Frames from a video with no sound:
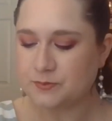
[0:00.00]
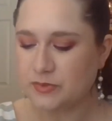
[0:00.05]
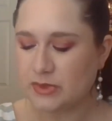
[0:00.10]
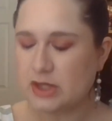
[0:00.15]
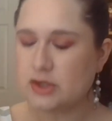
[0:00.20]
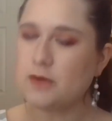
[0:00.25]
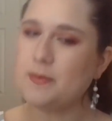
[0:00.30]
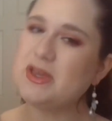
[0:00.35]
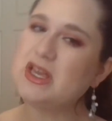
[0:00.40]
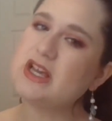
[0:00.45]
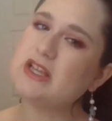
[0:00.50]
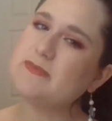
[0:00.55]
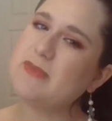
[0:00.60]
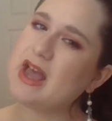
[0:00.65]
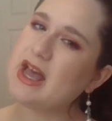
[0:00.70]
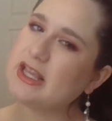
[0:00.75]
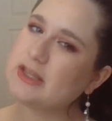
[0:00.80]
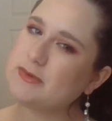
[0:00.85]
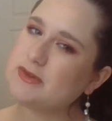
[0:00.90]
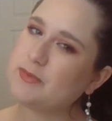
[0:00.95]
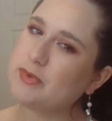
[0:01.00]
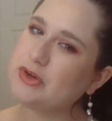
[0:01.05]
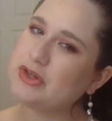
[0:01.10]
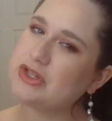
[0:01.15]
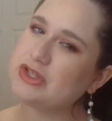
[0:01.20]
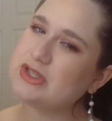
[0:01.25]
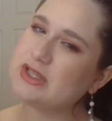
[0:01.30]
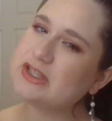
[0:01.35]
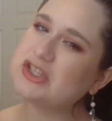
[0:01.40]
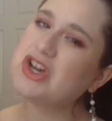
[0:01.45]
So because my husband's
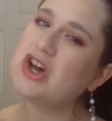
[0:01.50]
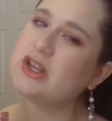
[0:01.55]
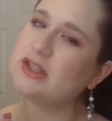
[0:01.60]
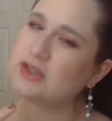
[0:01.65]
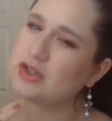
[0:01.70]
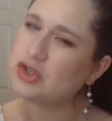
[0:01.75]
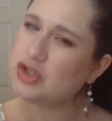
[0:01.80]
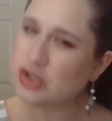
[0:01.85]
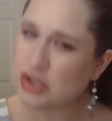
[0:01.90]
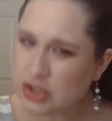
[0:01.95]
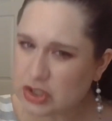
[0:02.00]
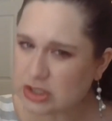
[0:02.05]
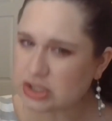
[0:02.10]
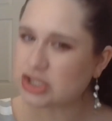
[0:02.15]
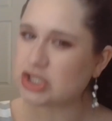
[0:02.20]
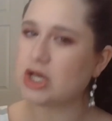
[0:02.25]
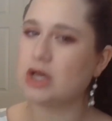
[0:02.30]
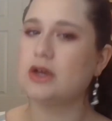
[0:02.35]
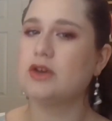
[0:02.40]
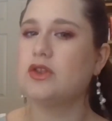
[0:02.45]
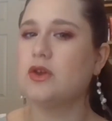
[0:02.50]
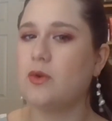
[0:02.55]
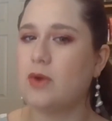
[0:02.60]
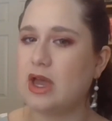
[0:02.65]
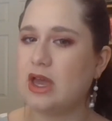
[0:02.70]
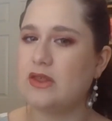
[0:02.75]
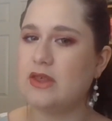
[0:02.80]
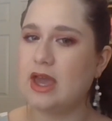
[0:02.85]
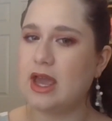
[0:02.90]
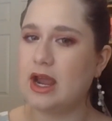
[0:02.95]
purchases got us a good chunk of the
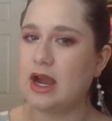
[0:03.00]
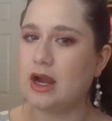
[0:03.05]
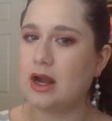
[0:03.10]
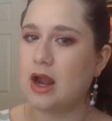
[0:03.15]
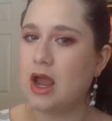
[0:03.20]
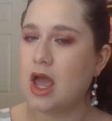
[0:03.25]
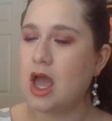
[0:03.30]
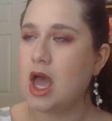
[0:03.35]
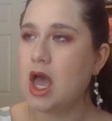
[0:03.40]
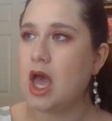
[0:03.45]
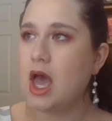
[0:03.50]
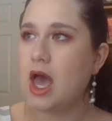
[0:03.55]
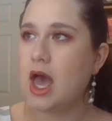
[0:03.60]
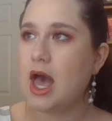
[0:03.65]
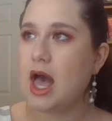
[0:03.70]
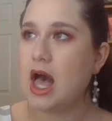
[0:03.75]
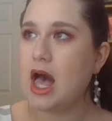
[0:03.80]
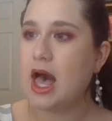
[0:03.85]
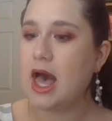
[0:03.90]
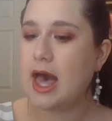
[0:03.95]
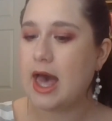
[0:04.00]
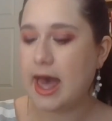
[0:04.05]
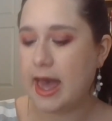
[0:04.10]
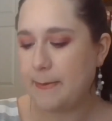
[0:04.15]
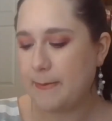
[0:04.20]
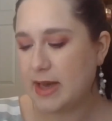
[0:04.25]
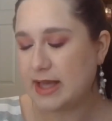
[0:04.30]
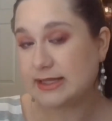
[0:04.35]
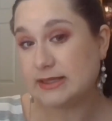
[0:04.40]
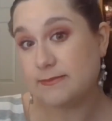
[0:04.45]
way there, I
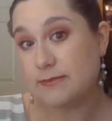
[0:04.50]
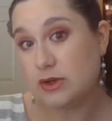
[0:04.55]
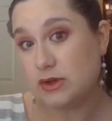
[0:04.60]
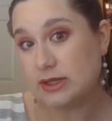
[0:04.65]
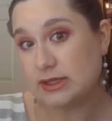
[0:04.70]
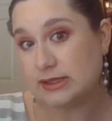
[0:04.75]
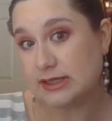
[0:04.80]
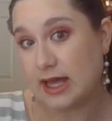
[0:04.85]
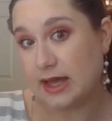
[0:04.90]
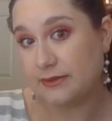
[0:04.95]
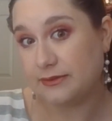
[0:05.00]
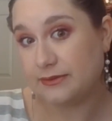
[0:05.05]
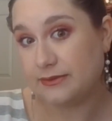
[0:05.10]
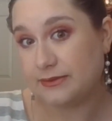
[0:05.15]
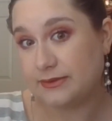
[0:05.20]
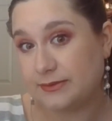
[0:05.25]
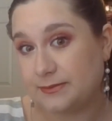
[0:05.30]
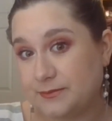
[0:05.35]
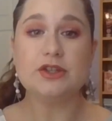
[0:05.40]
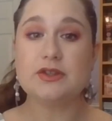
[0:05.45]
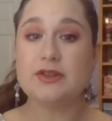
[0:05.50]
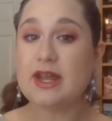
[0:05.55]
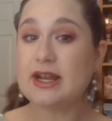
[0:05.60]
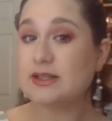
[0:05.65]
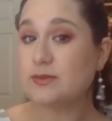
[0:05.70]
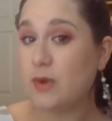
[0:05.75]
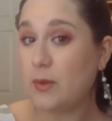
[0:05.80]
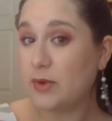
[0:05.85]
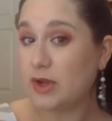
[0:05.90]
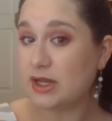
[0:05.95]
bought some beauty stuff. So that is
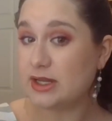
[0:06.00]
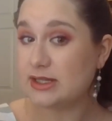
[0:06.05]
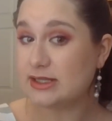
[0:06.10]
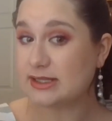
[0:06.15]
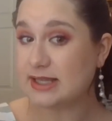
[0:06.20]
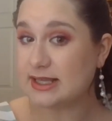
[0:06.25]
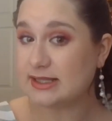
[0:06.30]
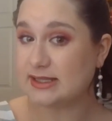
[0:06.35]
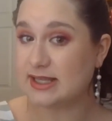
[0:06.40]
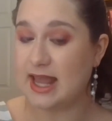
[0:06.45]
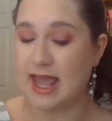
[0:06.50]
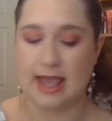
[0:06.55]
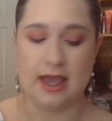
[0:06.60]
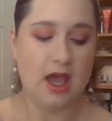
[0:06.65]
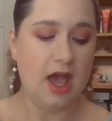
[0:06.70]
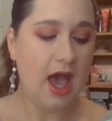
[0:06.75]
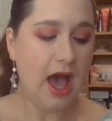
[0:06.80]
what we're going to discuss today.